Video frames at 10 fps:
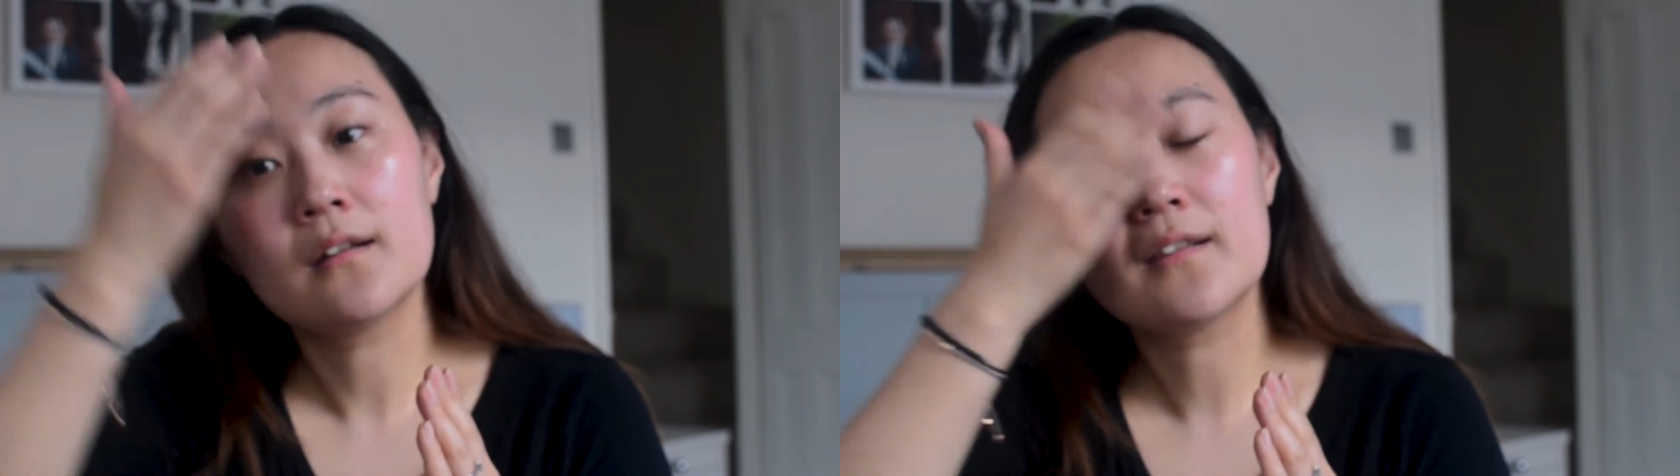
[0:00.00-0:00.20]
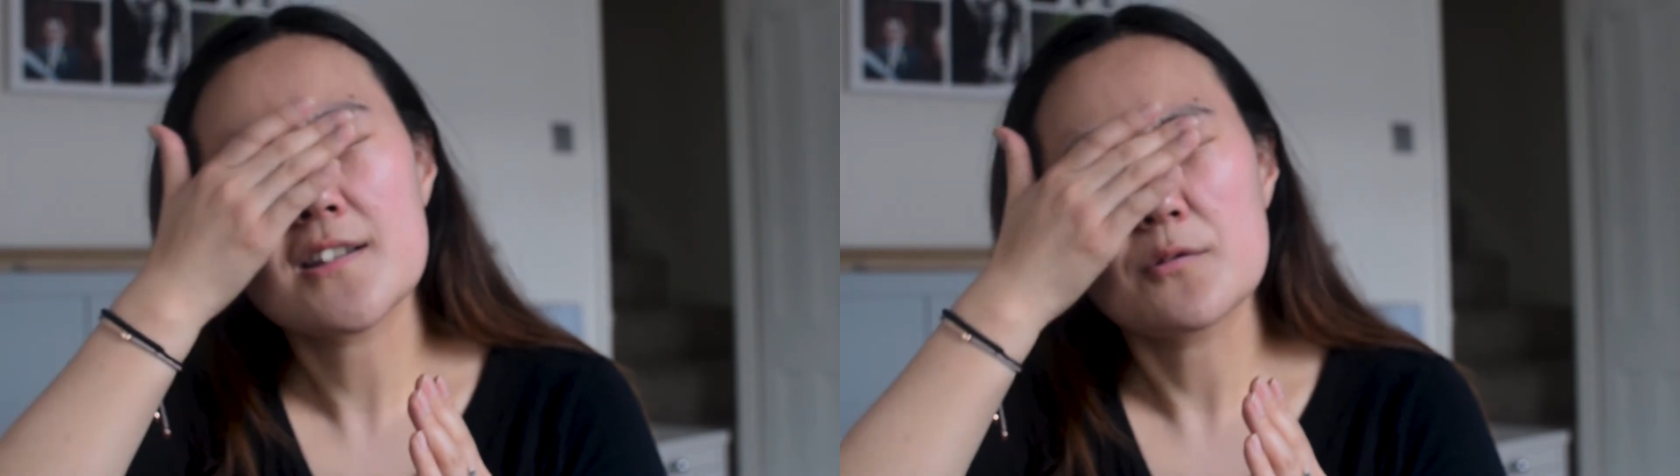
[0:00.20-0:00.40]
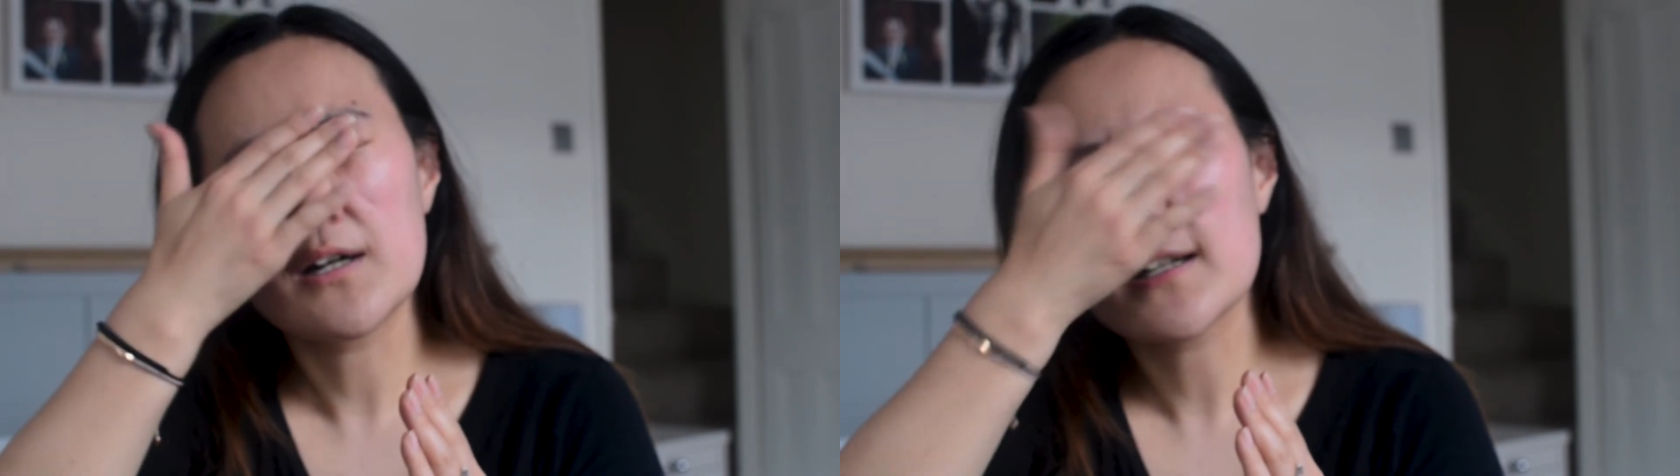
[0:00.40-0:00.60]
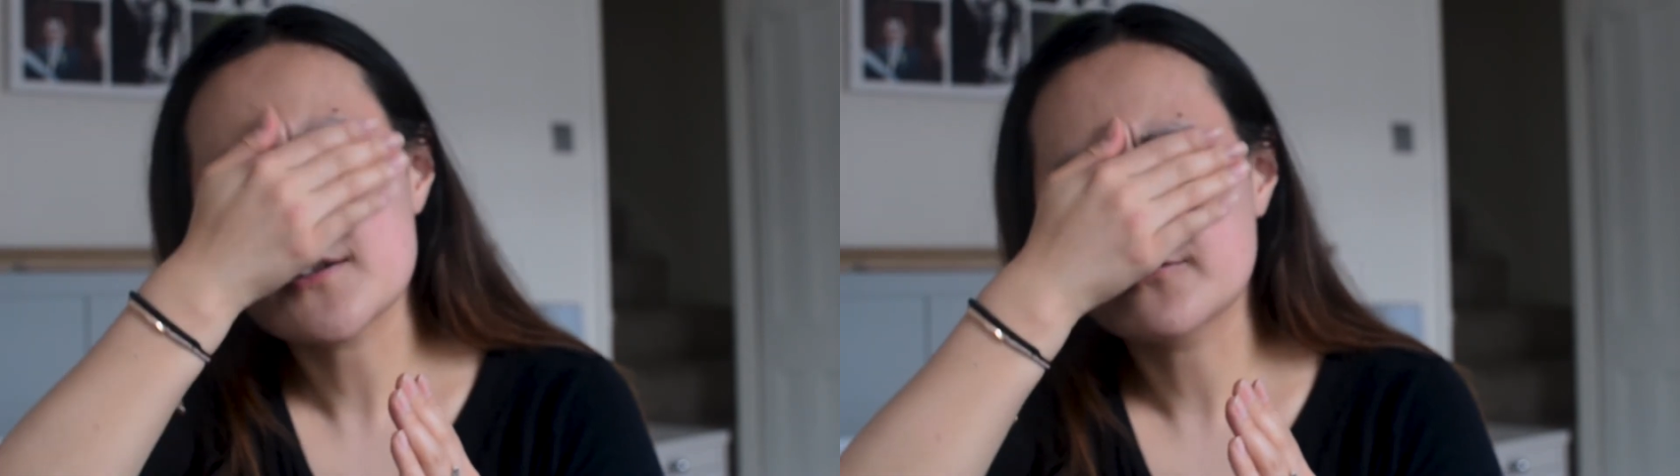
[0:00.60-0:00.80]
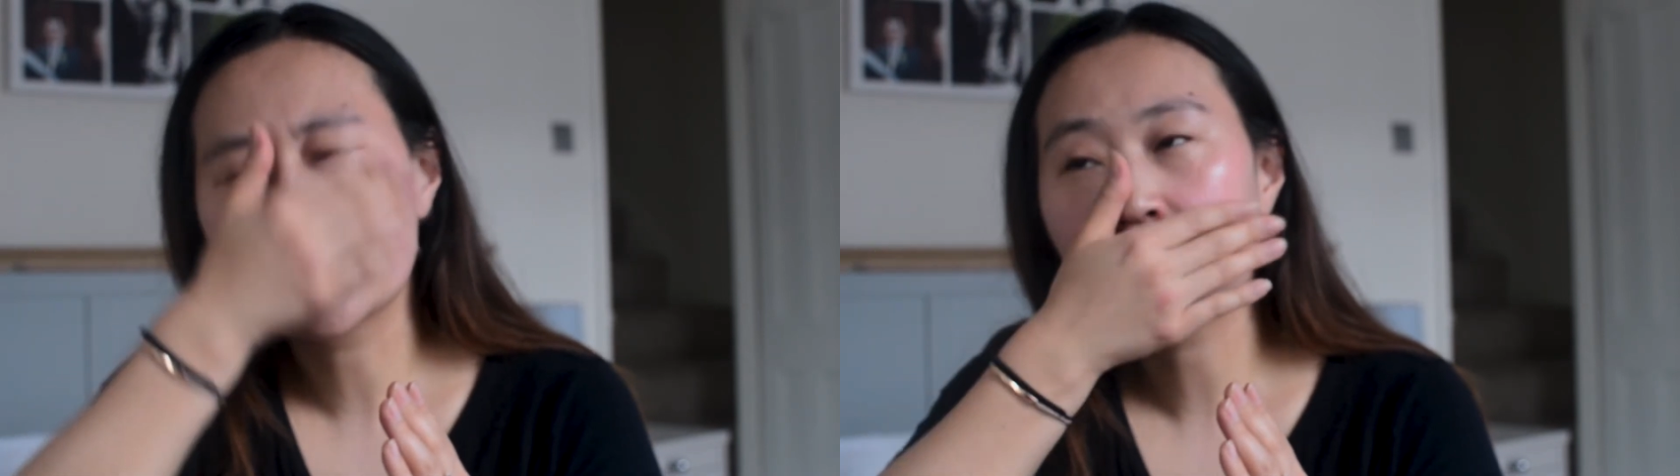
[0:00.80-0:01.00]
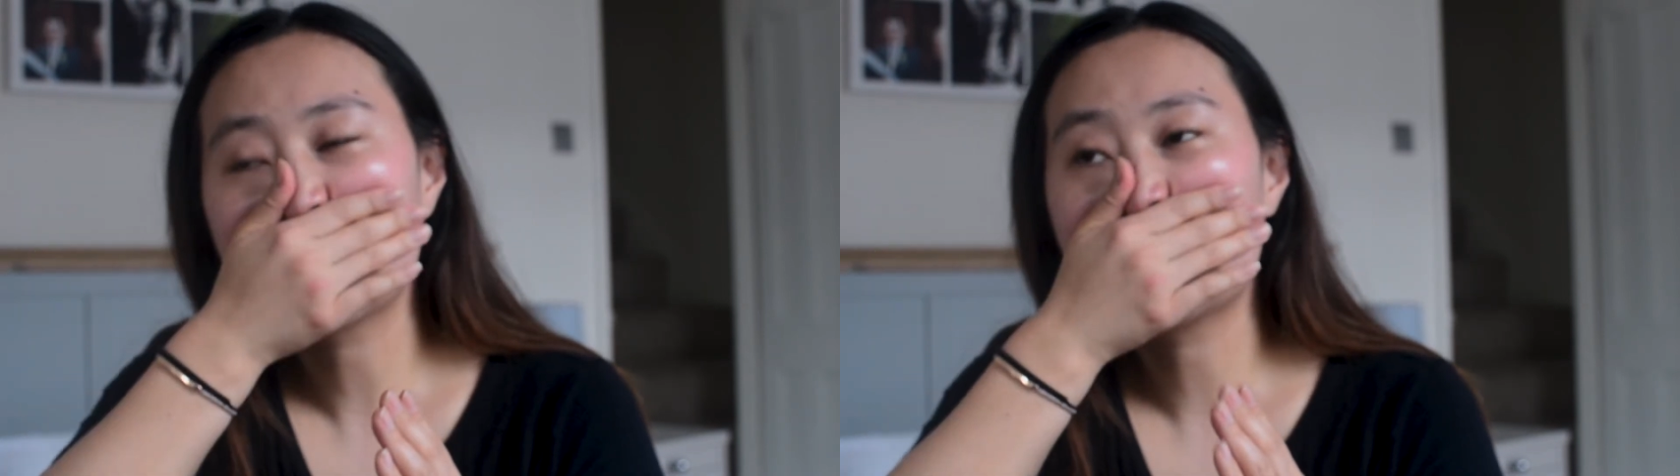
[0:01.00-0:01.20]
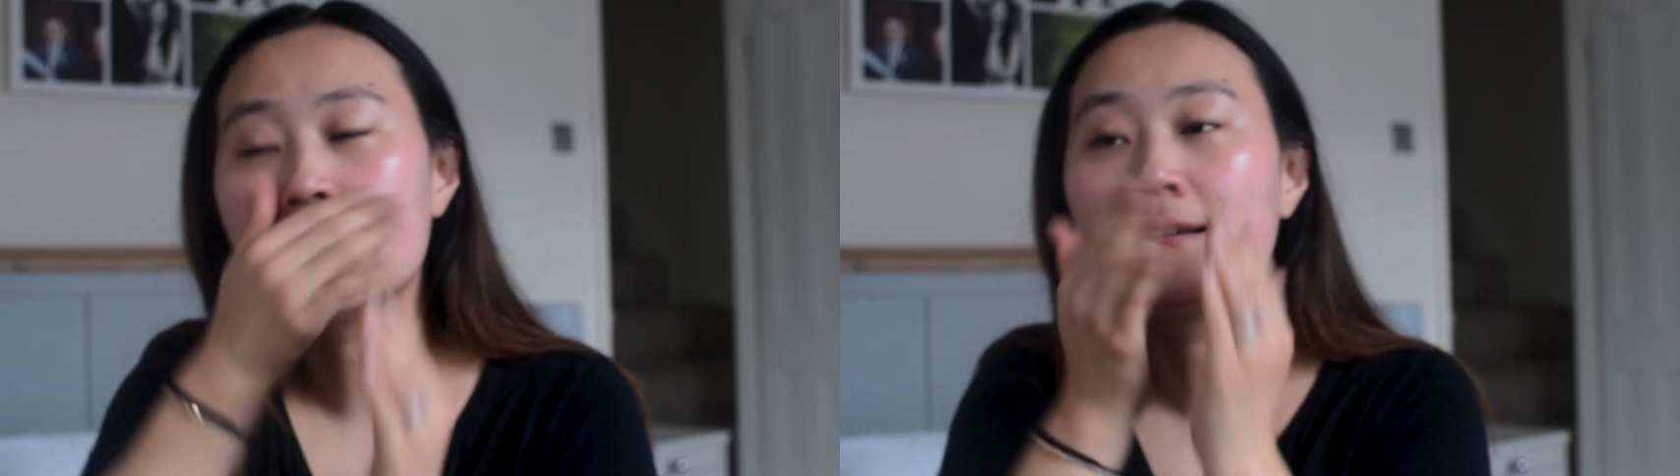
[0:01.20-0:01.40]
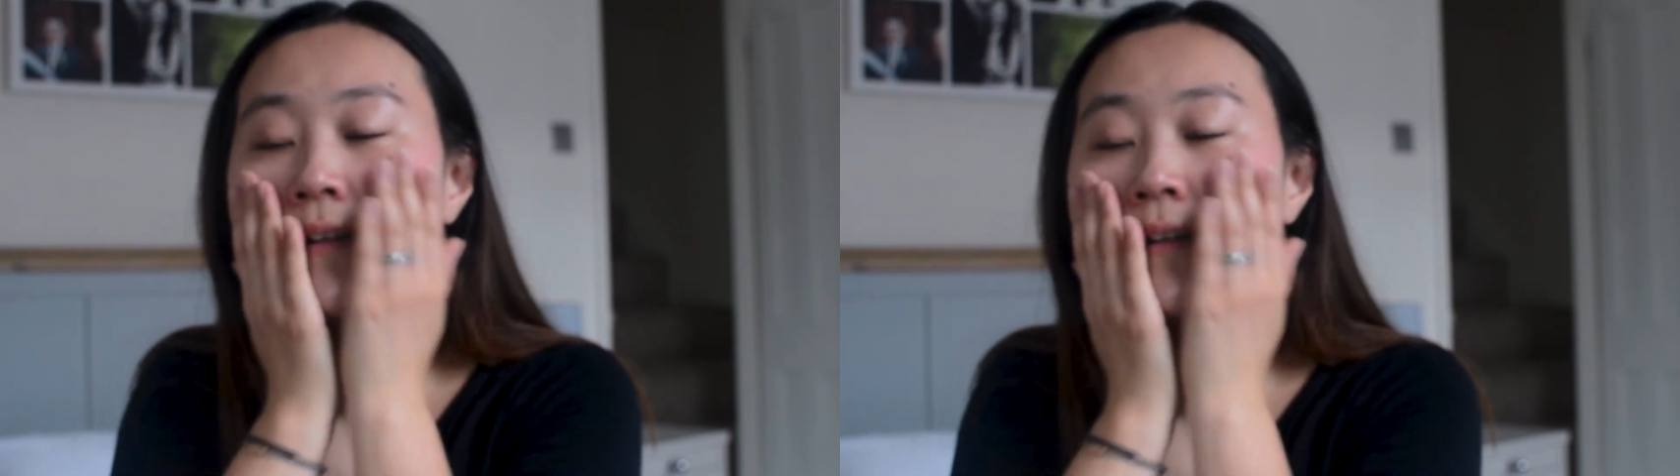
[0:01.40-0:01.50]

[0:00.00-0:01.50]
that's why it's a really good